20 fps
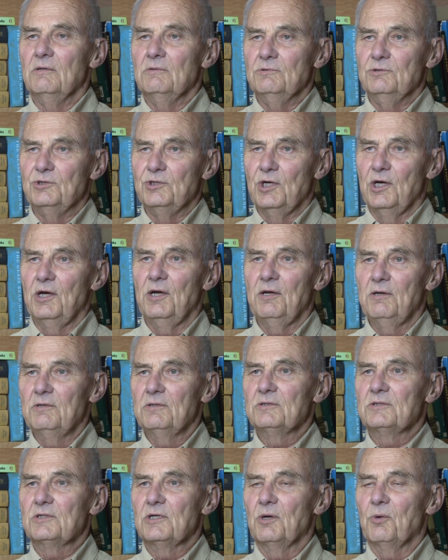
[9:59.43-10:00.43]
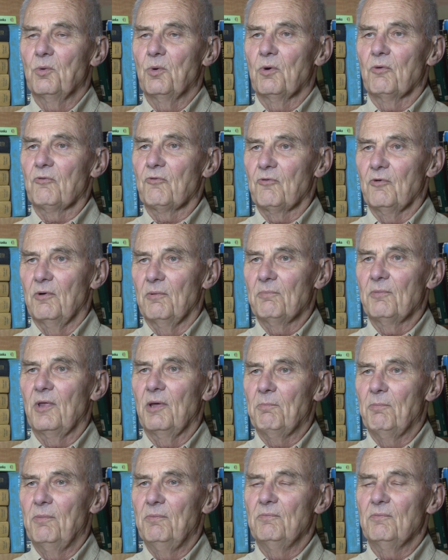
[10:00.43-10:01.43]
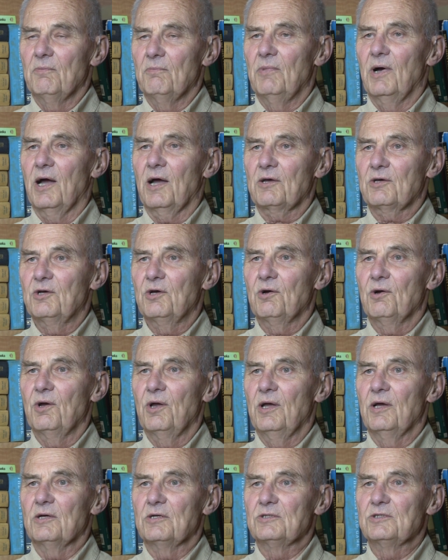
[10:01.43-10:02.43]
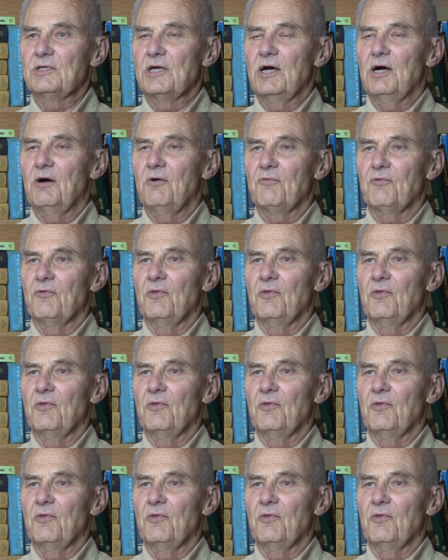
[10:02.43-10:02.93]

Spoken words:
genes that were from the bacteria itself,